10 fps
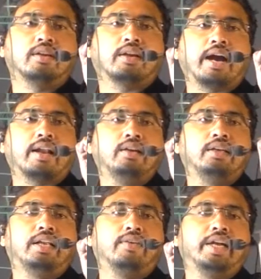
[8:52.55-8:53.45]
current
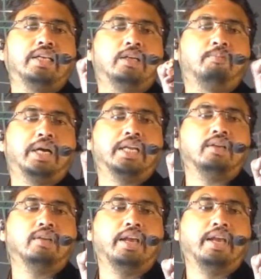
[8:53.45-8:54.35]
divided
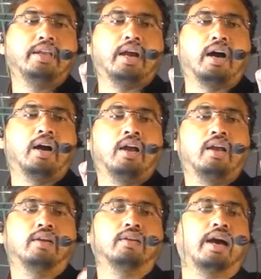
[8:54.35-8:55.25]
by area.
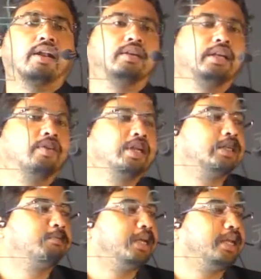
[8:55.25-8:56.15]
Current divided by